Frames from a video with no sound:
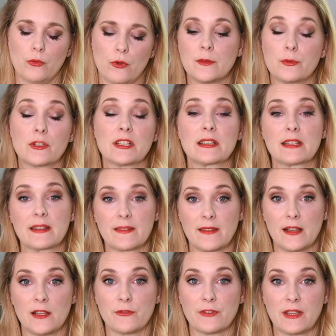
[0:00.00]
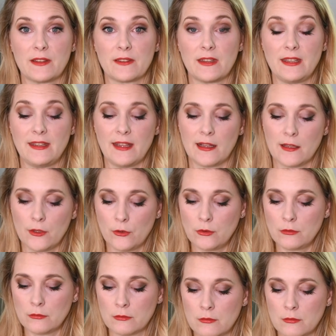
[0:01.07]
The product itself is yellow.